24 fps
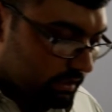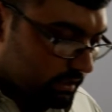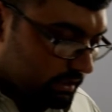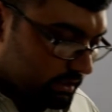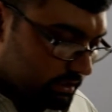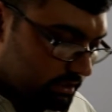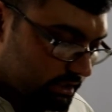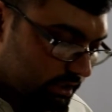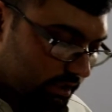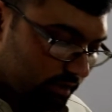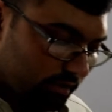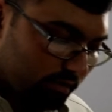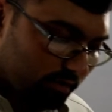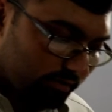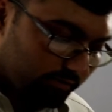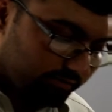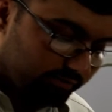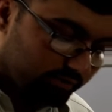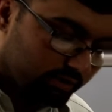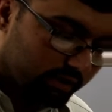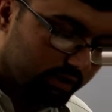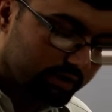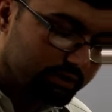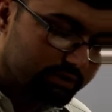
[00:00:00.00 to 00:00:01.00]
So
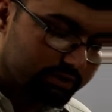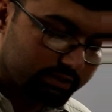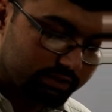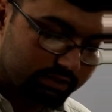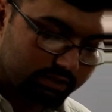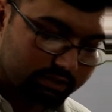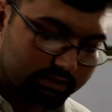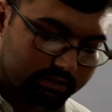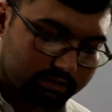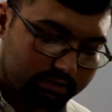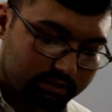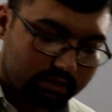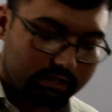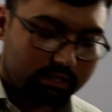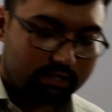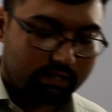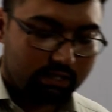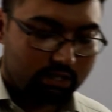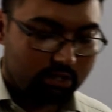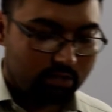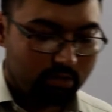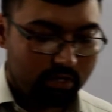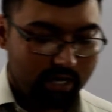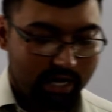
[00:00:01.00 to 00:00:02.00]
for instance,
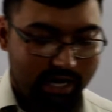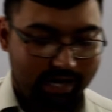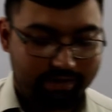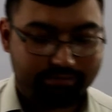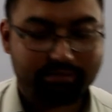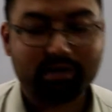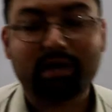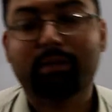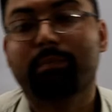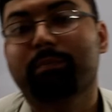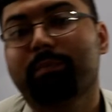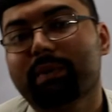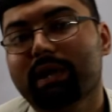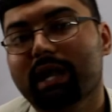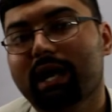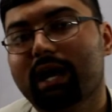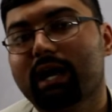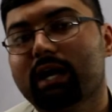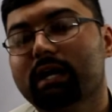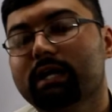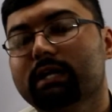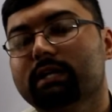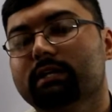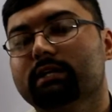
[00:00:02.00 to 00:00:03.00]
you have a
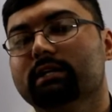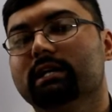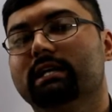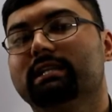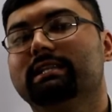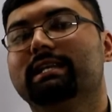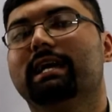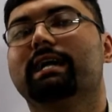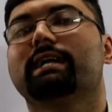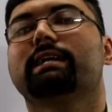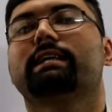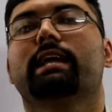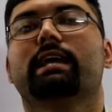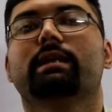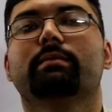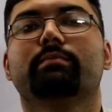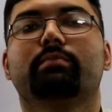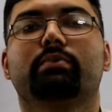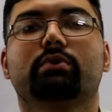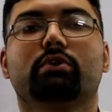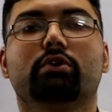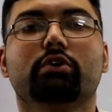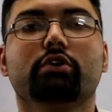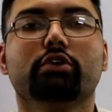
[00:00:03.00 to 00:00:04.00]
plant that can
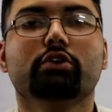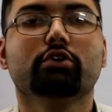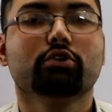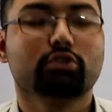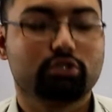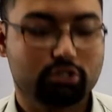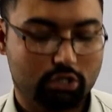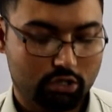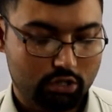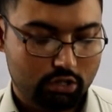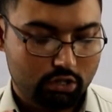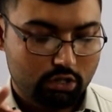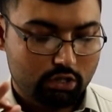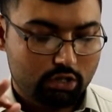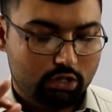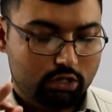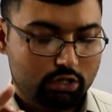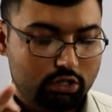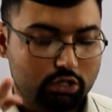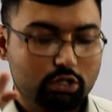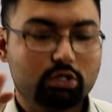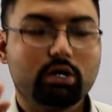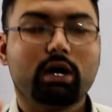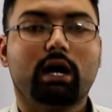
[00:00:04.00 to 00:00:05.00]
produce
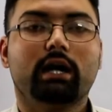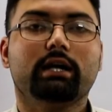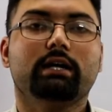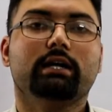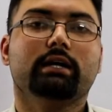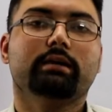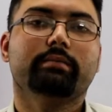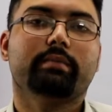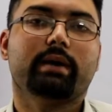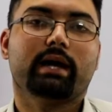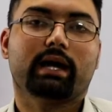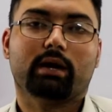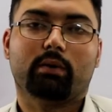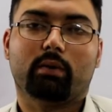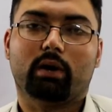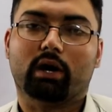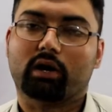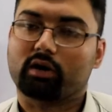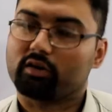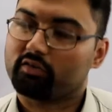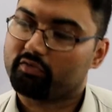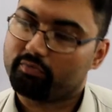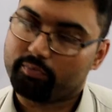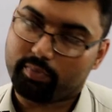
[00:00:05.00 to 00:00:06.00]
200
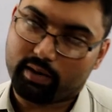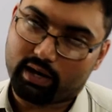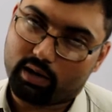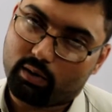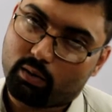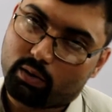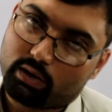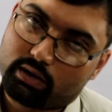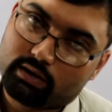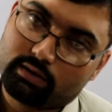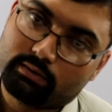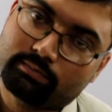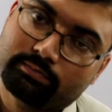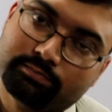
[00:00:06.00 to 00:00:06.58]
megawatt of power.